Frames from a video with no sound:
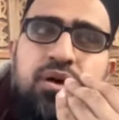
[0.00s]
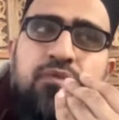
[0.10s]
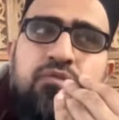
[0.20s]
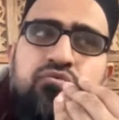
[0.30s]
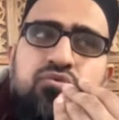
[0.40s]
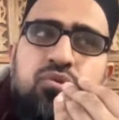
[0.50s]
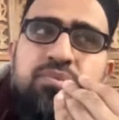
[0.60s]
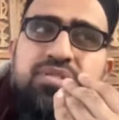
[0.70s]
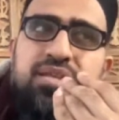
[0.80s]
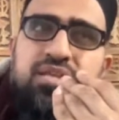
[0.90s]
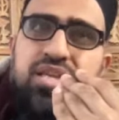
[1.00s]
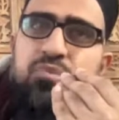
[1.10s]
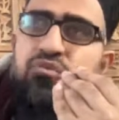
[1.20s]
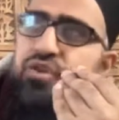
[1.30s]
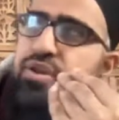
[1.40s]
And the Romans at the
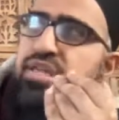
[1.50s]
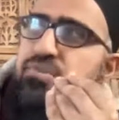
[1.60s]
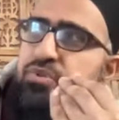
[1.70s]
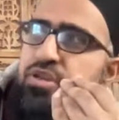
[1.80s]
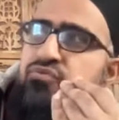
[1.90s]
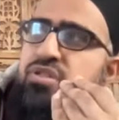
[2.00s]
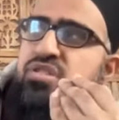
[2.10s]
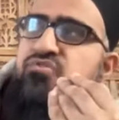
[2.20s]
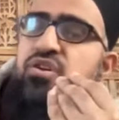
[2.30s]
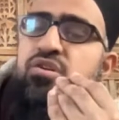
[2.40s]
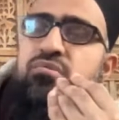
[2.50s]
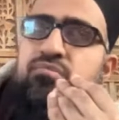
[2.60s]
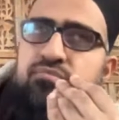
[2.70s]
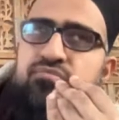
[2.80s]
time were very experienced, very,